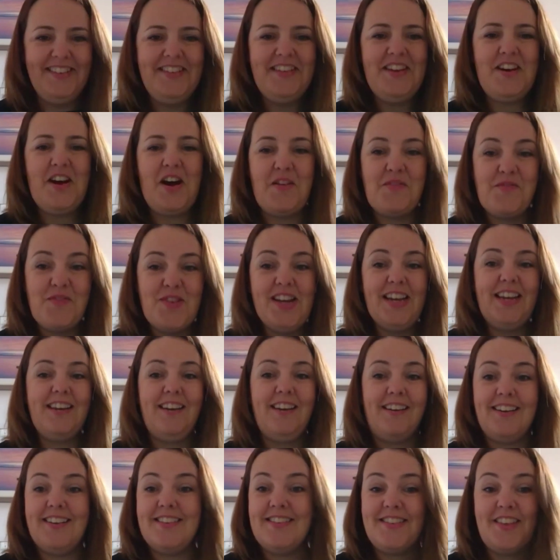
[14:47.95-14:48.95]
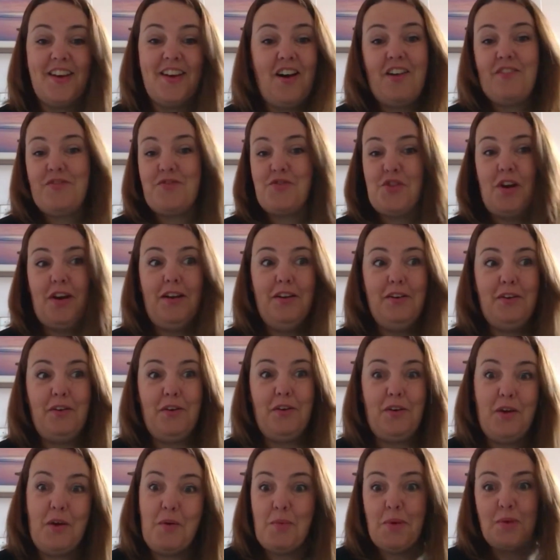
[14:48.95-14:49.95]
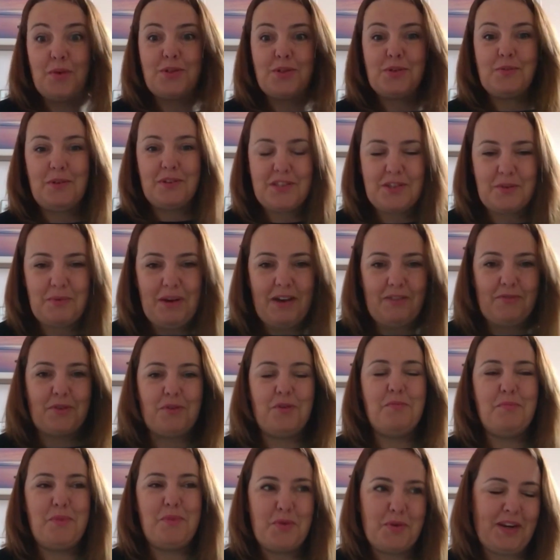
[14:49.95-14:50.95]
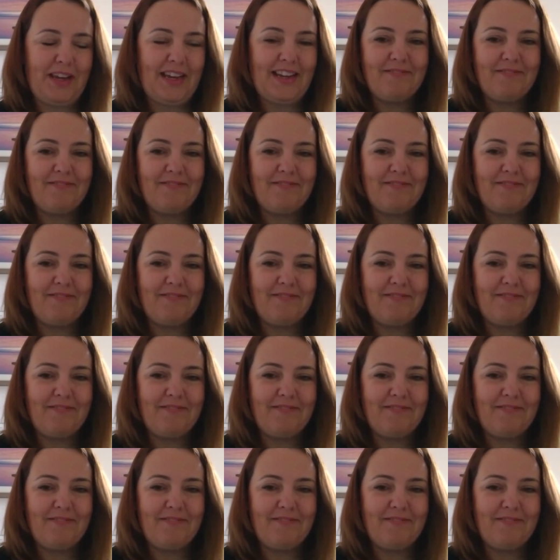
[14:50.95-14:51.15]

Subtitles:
and realise that I've drunk no water whatsoever all morning.